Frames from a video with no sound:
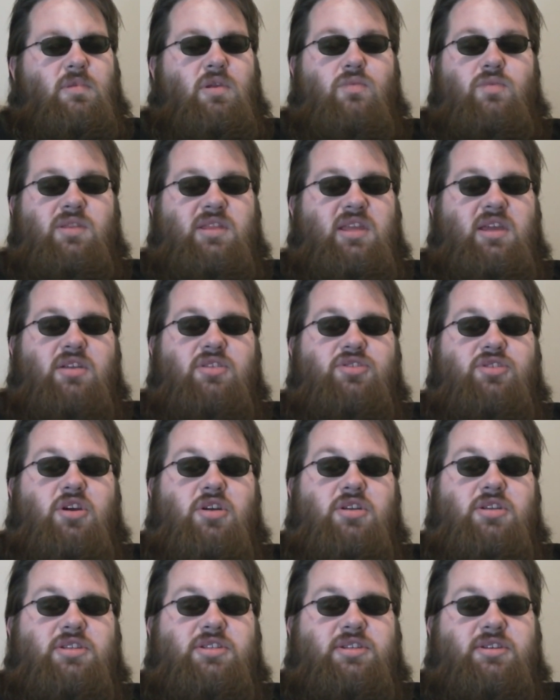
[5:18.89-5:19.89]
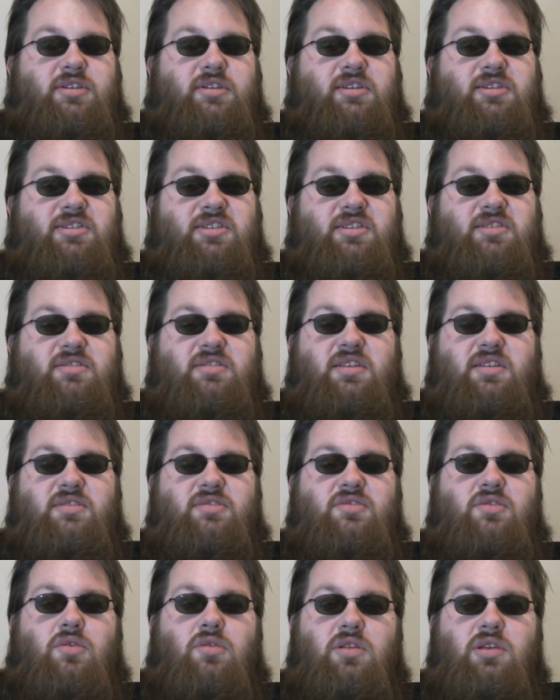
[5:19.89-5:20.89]
with the Uncharted series
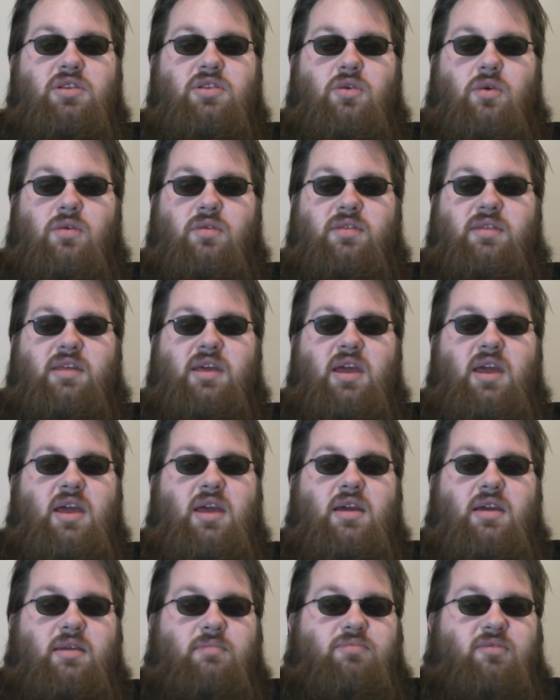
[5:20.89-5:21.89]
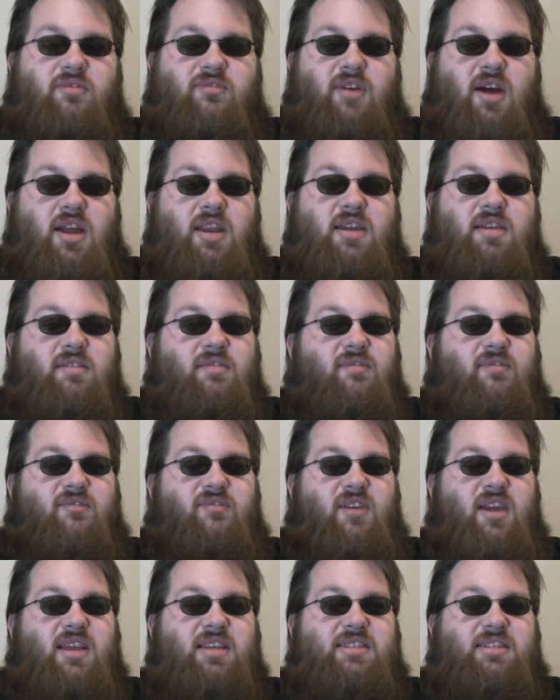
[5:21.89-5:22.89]
and Nolan North providing
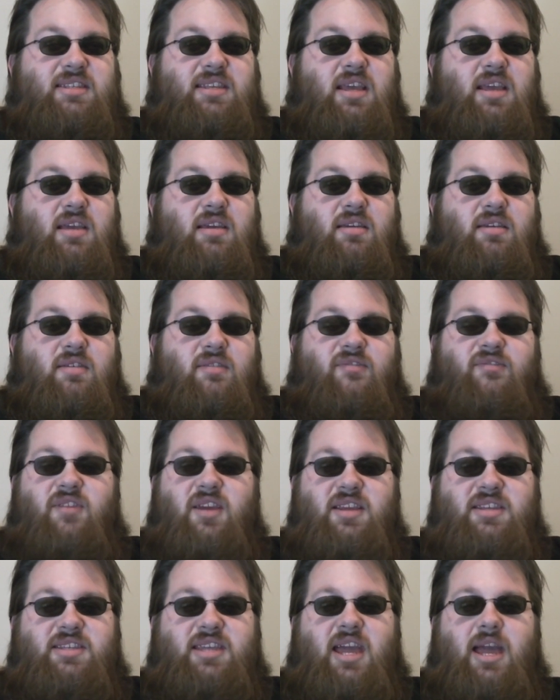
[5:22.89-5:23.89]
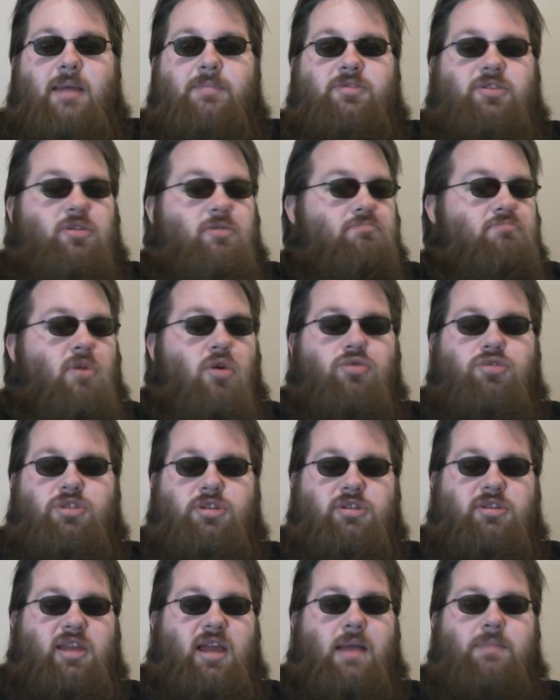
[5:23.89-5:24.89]
face capture,
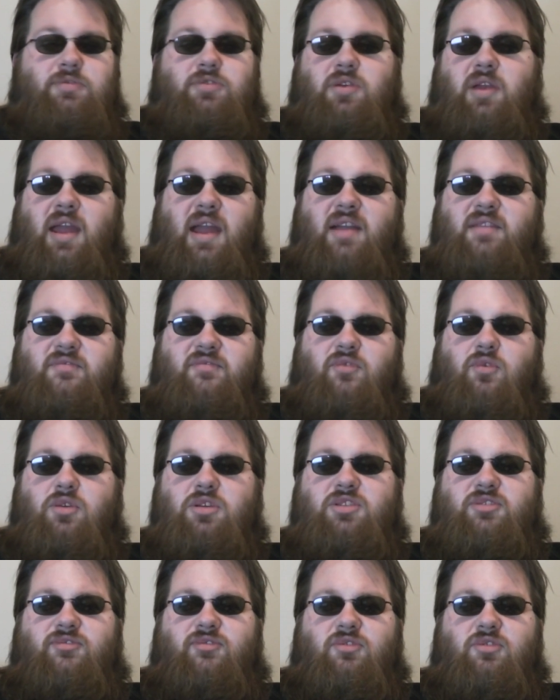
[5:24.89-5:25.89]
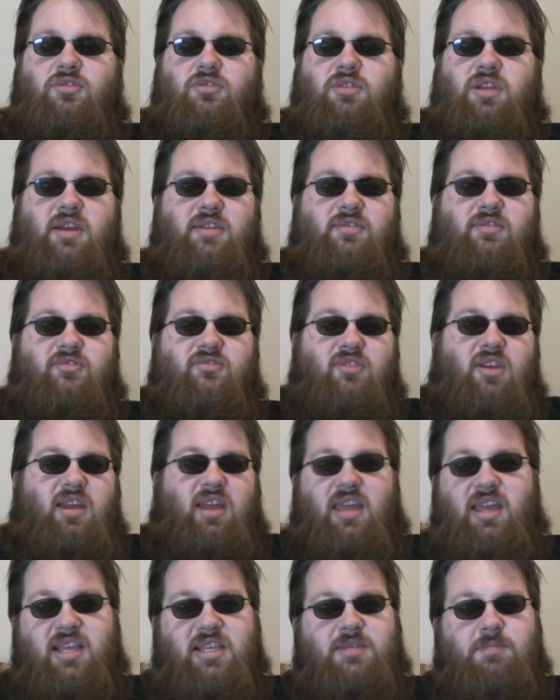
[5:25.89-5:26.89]
motion capture, and voice for Nathan
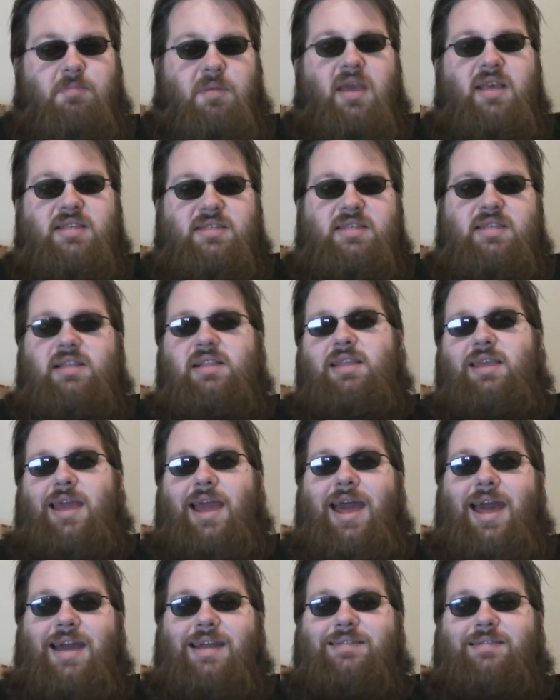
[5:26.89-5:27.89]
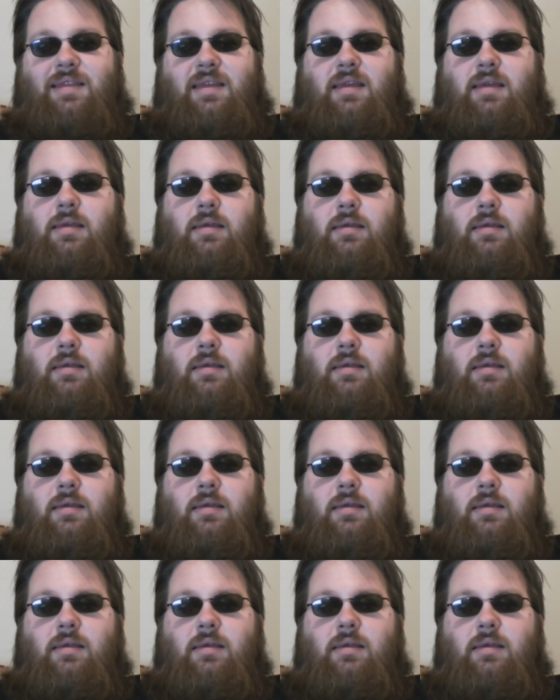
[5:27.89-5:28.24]
Drake. He's basically acting.